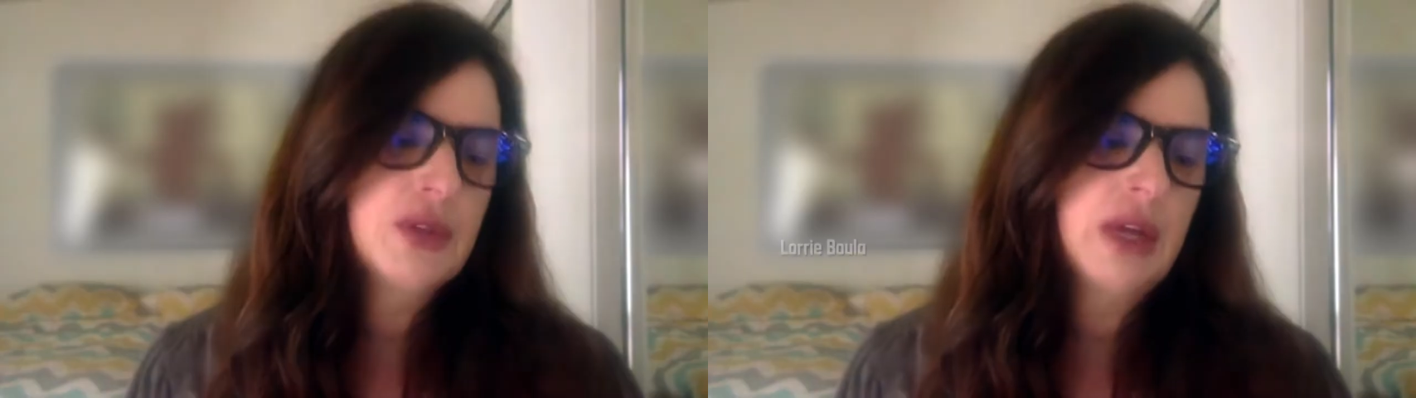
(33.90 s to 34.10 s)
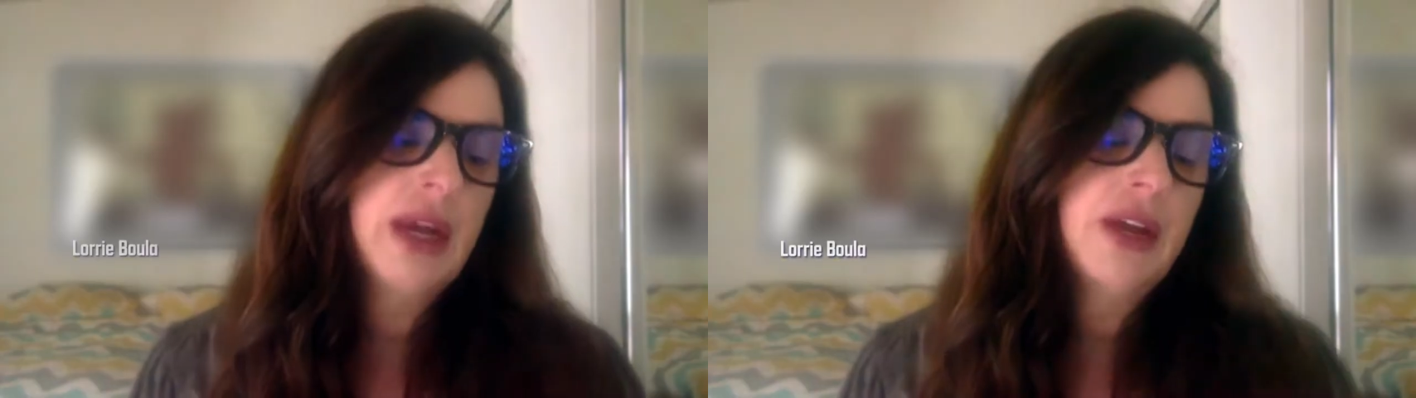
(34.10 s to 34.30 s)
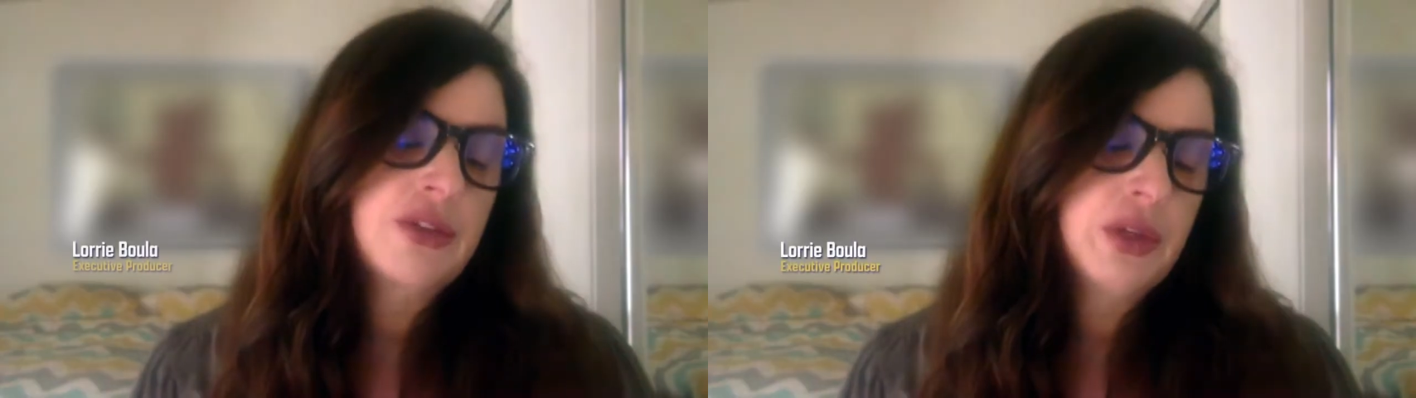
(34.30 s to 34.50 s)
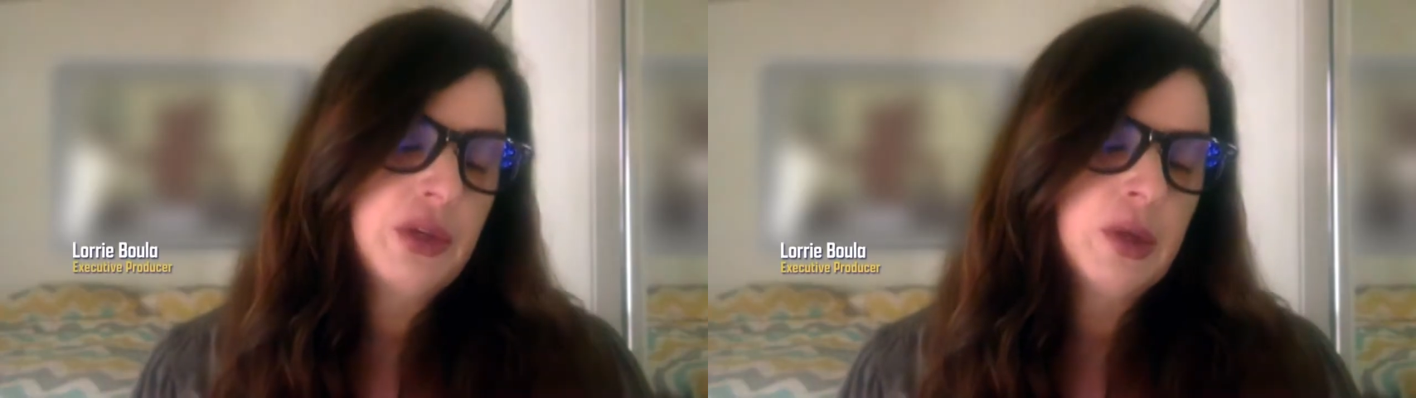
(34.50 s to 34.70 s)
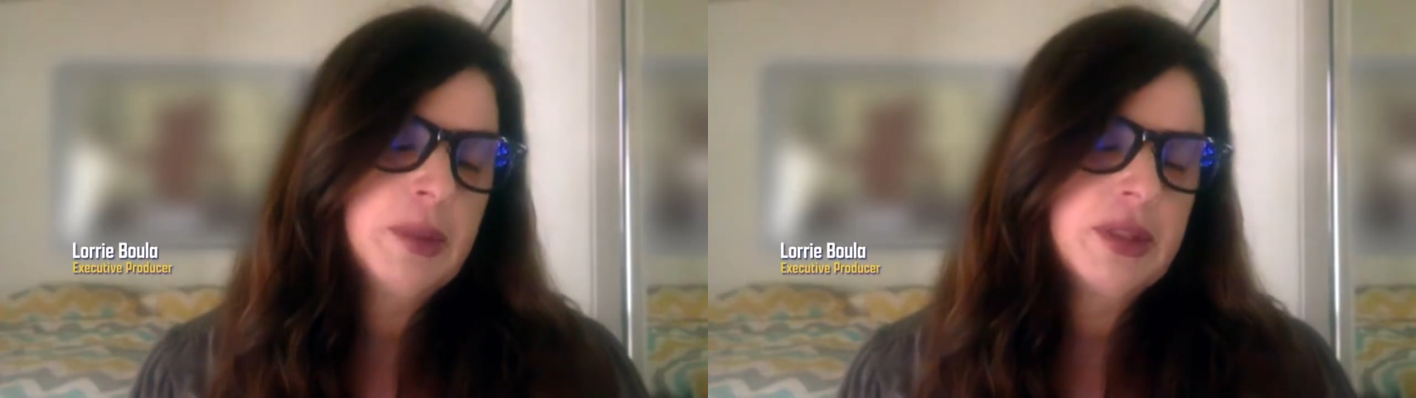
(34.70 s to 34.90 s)
I actually
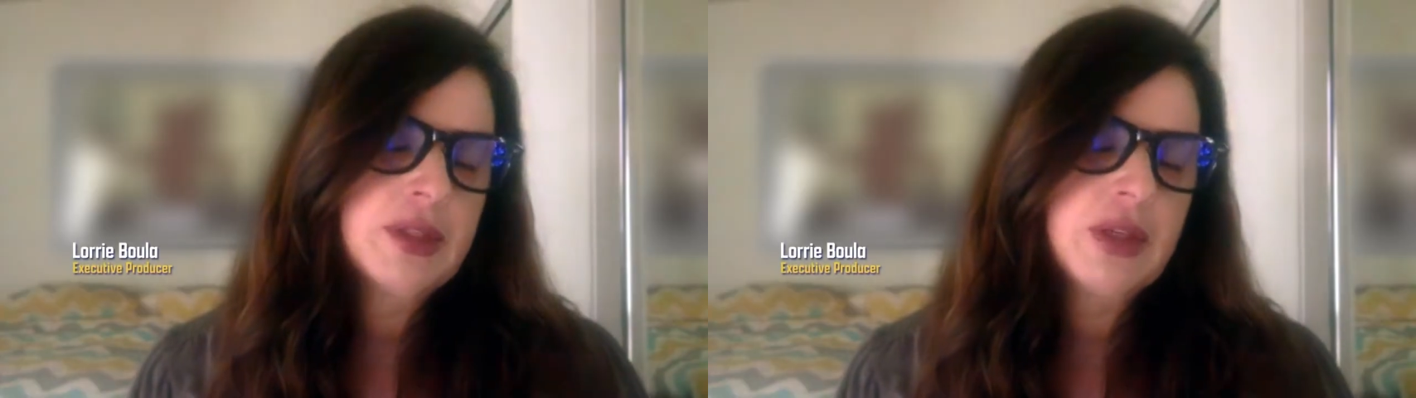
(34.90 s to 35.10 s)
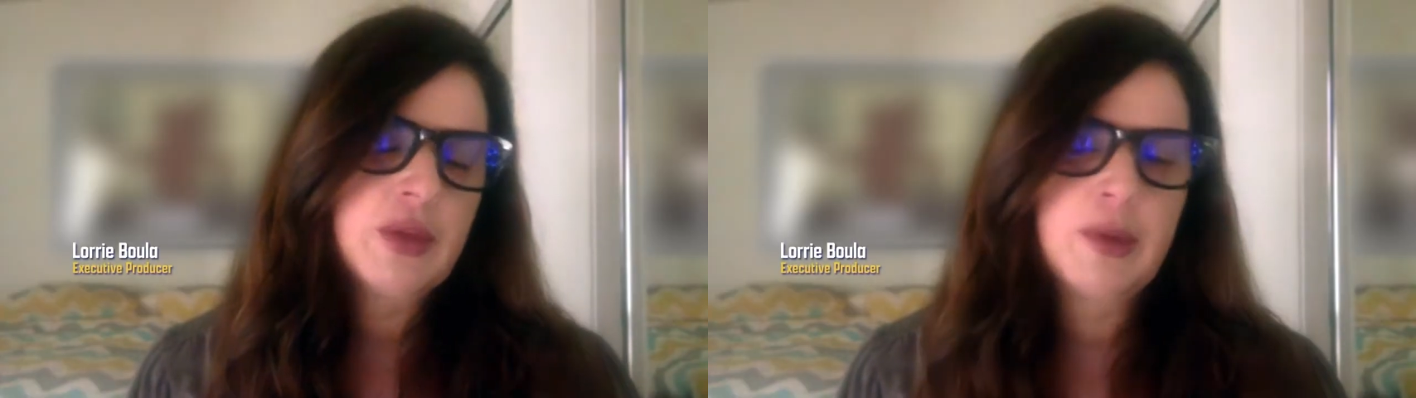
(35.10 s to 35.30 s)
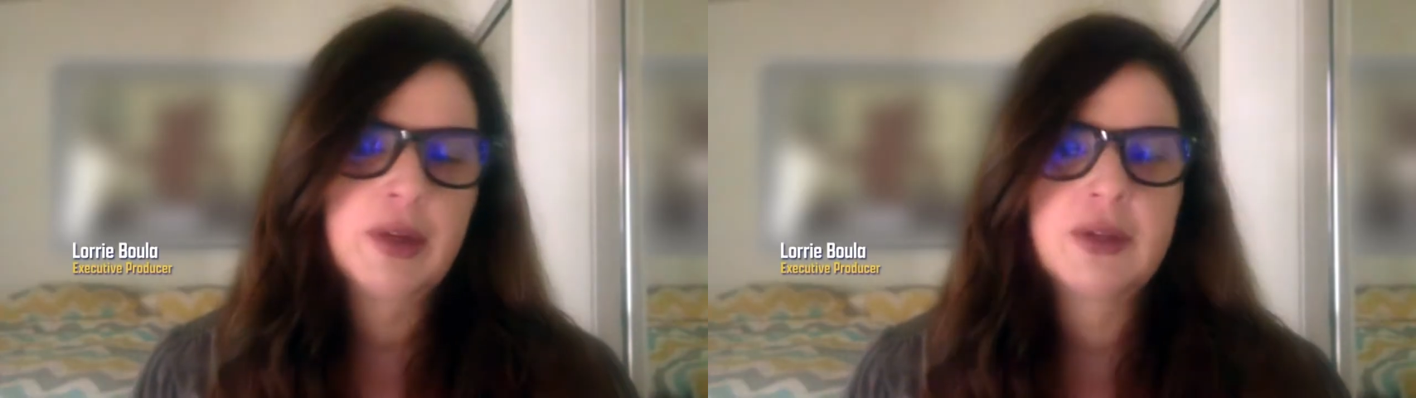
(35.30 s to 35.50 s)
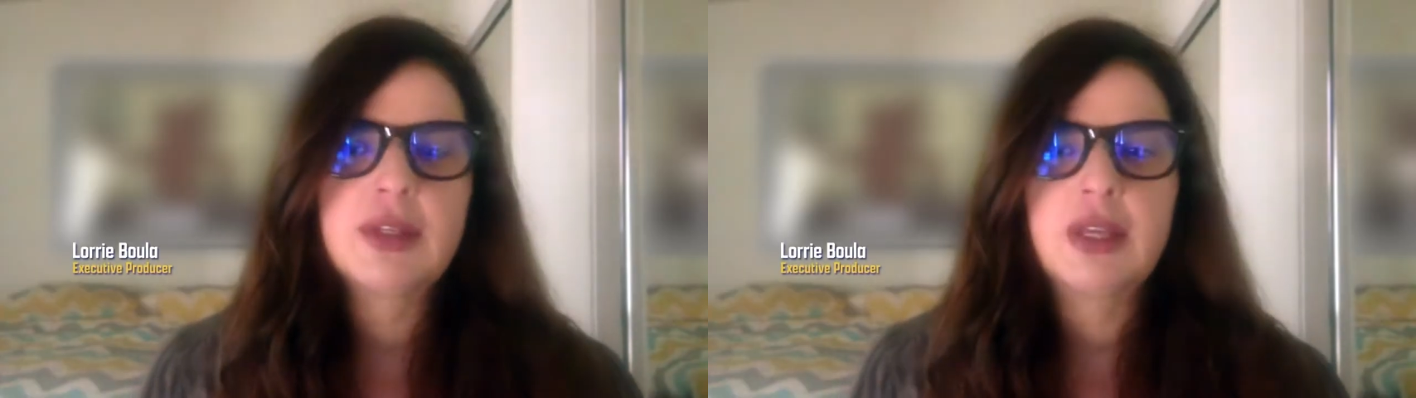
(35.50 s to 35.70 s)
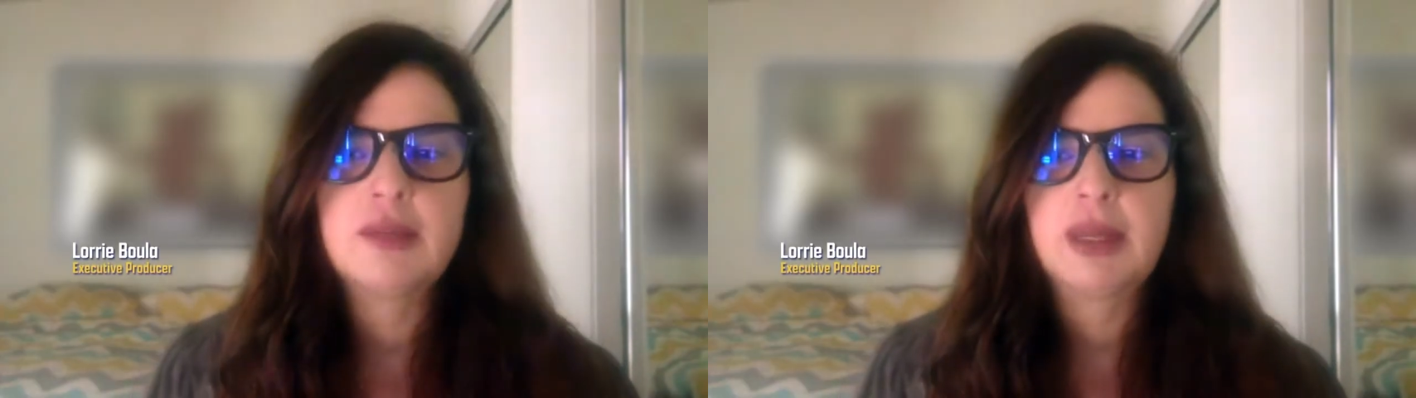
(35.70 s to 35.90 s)
grew up in the South Bronx,